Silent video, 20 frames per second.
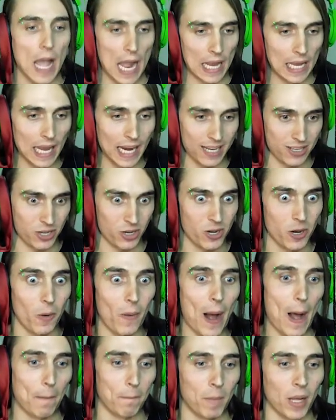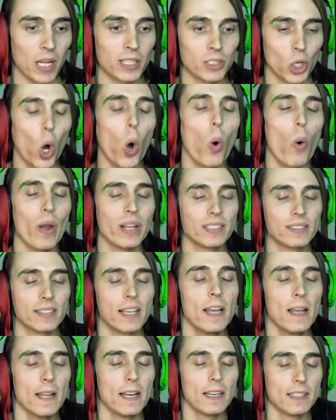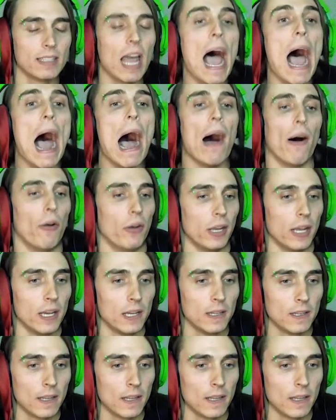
I like to go up. It's always down.